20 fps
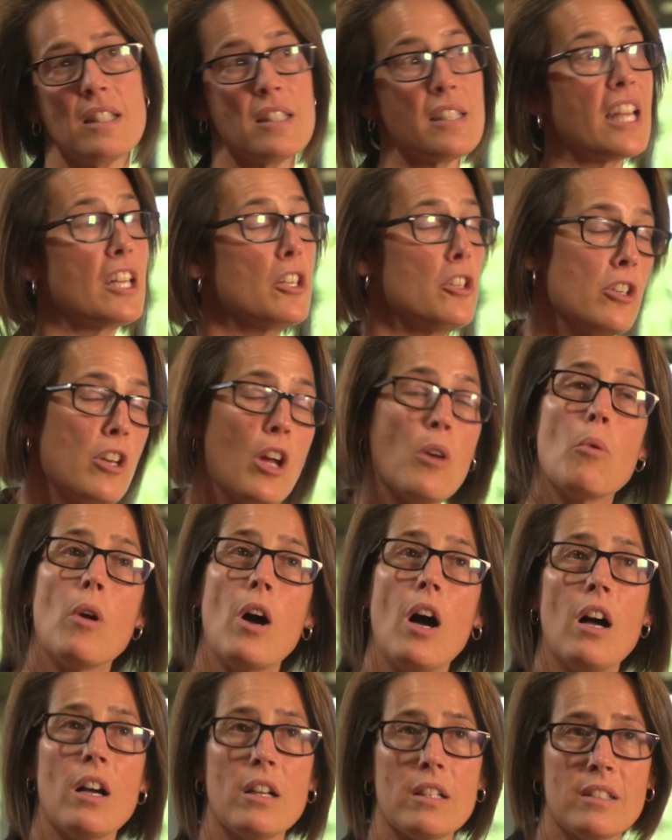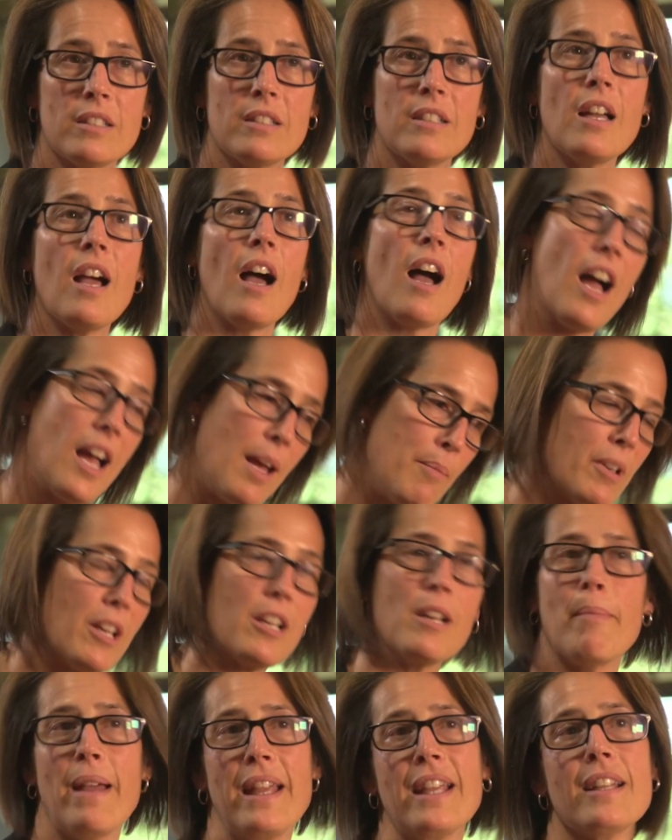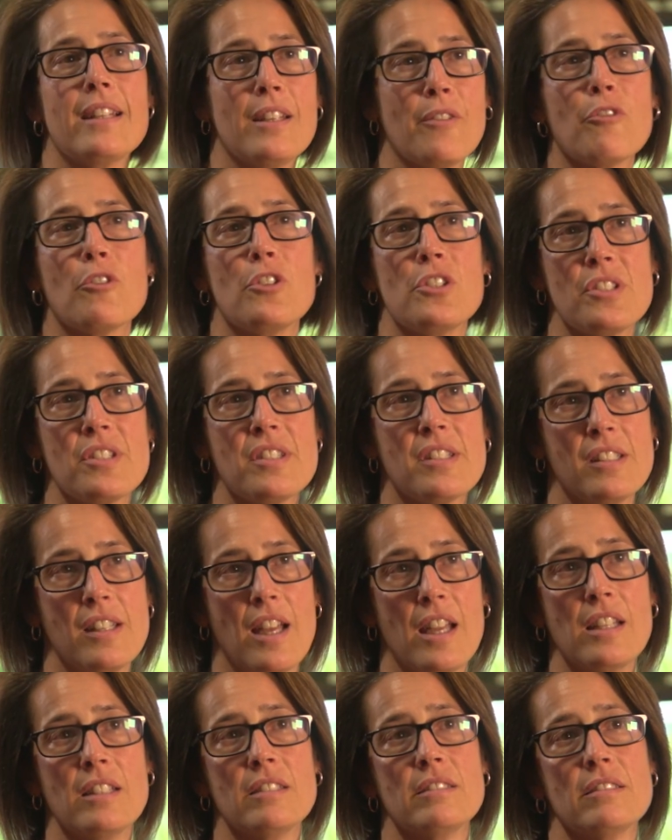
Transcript: and say, do you know what? I am going to make a difference today.